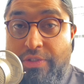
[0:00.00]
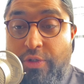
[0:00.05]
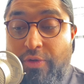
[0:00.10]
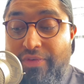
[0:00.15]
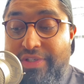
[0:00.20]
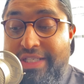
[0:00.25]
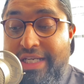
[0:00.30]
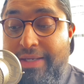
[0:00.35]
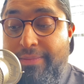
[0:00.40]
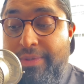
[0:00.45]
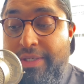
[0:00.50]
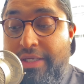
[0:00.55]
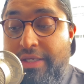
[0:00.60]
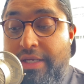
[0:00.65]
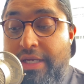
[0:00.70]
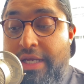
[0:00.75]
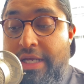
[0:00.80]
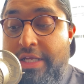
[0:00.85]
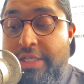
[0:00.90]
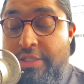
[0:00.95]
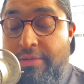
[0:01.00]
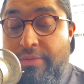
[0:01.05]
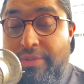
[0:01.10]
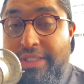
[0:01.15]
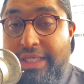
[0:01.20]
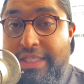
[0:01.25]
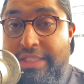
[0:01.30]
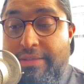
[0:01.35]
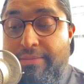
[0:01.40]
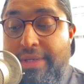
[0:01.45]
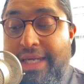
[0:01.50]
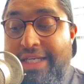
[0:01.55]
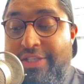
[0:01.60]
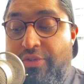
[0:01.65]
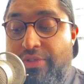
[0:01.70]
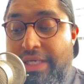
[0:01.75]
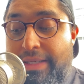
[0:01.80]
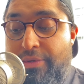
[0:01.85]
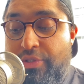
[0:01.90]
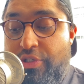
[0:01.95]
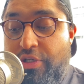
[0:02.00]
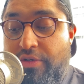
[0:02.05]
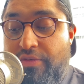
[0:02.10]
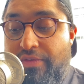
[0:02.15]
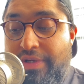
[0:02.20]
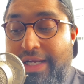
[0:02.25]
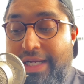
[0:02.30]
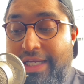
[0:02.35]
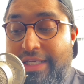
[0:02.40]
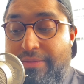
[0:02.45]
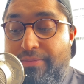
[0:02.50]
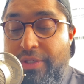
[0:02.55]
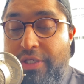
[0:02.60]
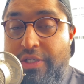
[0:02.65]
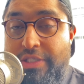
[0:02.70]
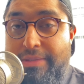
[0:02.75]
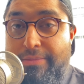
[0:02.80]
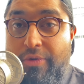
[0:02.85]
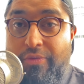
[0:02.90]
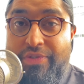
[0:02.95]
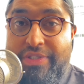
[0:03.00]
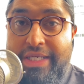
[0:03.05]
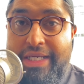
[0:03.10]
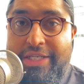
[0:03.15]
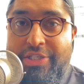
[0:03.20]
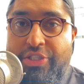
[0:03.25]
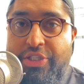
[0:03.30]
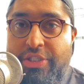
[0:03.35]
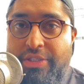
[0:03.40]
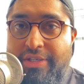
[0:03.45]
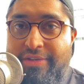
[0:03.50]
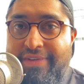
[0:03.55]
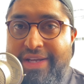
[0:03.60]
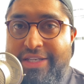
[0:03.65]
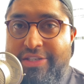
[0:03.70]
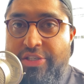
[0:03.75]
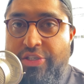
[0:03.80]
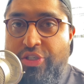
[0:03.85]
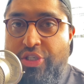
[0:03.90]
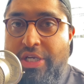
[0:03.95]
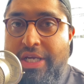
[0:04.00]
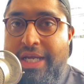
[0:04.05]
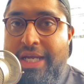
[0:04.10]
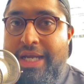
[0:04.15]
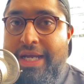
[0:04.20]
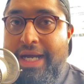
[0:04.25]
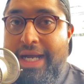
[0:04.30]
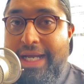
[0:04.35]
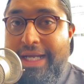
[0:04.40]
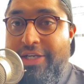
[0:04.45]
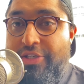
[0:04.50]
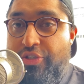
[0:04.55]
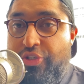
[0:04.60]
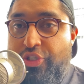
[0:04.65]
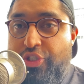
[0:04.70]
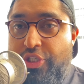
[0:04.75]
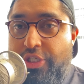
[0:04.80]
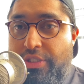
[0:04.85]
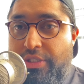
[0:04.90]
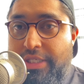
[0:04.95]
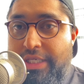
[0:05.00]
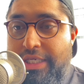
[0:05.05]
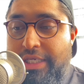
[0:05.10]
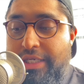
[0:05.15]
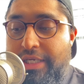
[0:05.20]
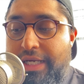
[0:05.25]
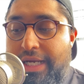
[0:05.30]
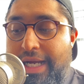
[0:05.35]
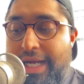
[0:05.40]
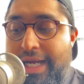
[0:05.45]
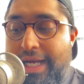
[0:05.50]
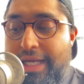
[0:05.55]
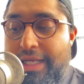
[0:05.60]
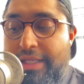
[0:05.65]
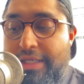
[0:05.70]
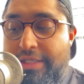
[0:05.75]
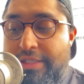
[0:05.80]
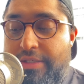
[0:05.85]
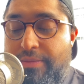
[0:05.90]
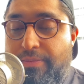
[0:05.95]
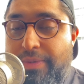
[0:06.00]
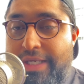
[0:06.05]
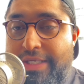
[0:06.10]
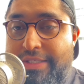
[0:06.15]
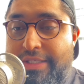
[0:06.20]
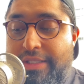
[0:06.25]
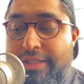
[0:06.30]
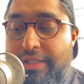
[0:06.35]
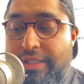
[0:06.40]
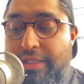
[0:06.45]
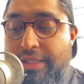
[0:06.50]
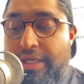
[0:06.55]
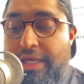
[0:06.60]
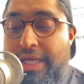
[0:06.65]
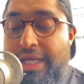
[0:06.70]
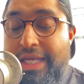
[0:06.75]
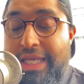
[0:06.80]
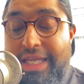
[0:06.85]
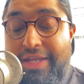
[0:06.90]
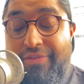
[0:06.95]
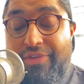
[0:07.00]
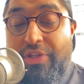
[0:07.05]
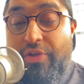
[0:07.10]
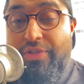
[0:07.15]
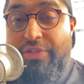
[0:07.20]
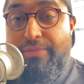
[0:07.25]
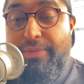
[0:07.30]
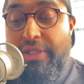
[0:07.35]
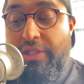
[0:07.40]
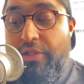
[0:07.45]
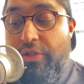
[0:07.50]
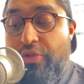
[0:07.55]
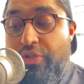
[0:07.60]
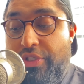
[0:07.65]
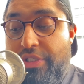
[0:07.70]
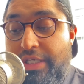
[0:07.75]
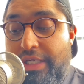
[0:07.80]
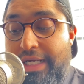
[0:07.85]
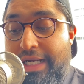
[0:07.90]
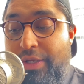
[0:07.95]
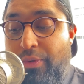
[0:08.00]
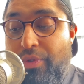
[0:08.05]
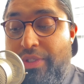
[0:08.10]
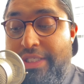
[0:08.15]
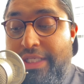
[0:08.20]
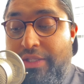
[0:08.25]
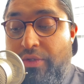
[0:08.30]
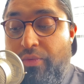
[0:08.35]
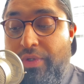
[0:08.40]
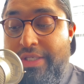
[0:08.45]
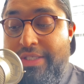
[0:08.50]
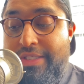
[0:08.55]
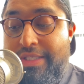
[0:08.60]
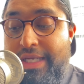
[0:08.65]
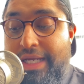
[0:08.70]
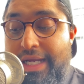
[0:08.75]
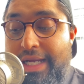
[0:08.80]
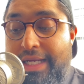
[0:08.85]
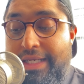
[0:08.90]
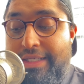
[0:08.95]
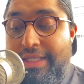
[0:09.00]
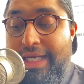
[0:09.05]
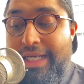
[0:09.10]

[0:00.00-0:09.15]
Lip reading: overtap here, so I'm able to get some extra damage off, and because I'm obviously at a shield advantage, I can just shield here, and basically, even though it's going to be a lunge, I don't want to take the risk, and I